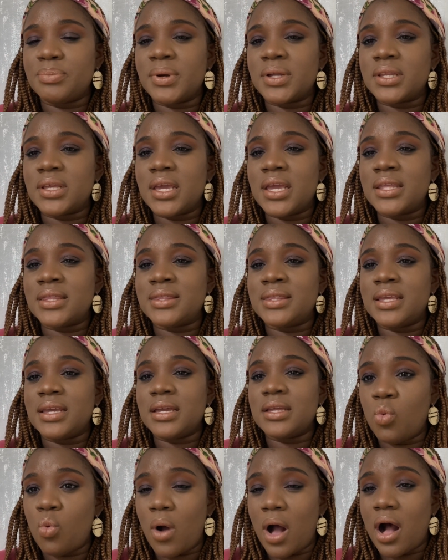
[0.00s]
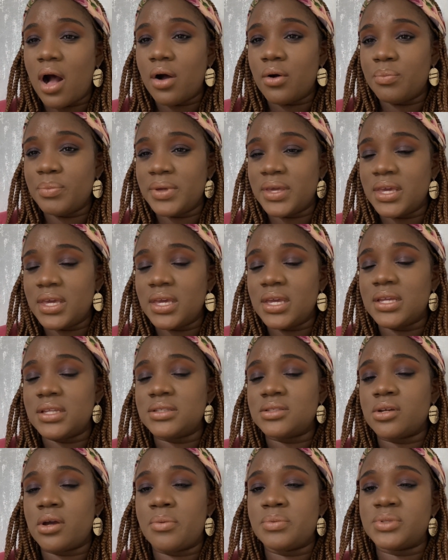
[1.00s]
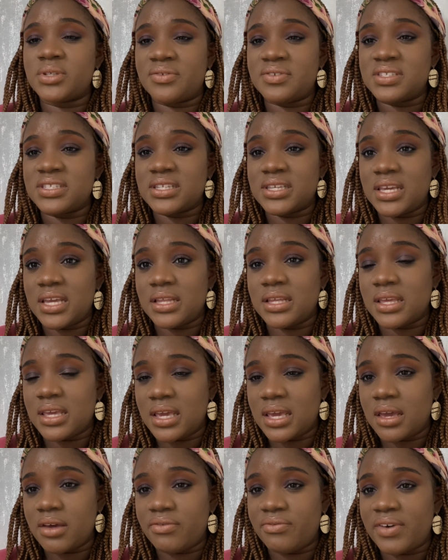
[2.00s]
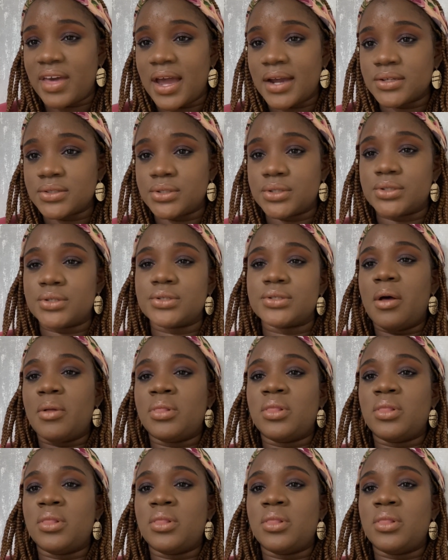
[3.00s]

but it did wow me in terms of skincare factors,